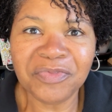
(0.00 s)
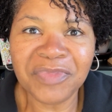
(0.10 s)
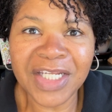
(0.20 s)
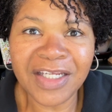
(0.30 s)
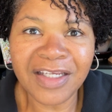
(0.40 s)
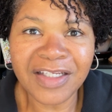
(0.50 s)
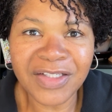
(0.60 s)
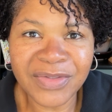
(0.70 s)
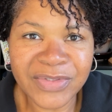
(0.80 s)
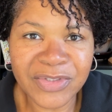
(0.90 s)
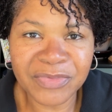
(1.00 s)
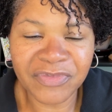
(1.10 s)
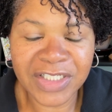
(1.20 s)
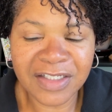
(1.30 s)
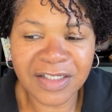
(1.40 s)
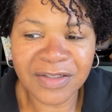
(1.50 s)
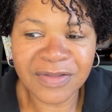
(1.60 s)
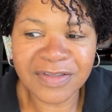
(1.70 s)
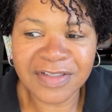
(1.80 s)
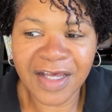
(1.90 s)
many YouTube
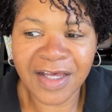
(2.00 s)
videos,